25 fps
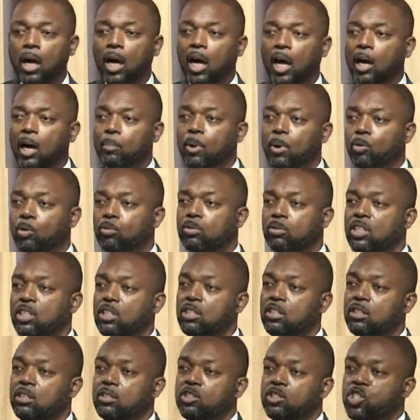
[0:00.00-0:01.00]
about the
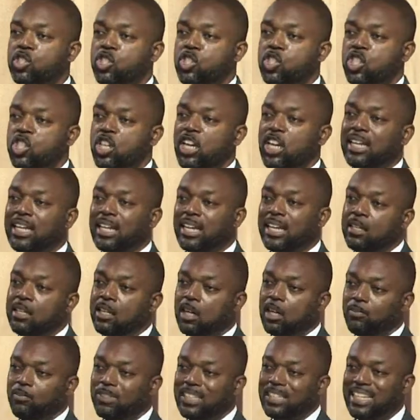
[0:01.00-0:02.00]
shaking
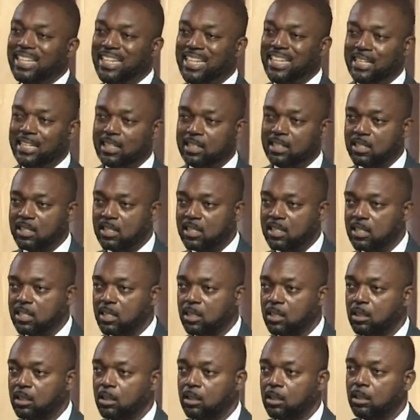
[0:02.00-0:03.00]
of the canes
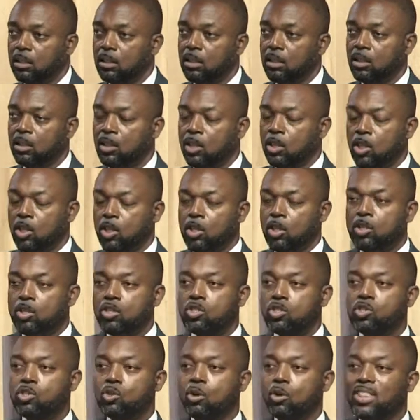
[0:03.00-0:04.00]

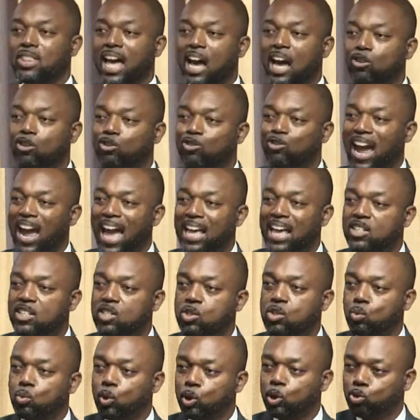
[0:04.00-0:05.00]
so that
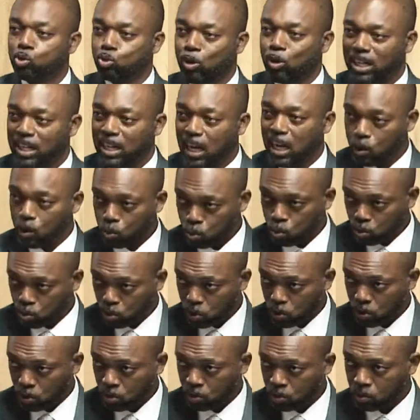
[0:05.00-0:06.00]
rats would run out,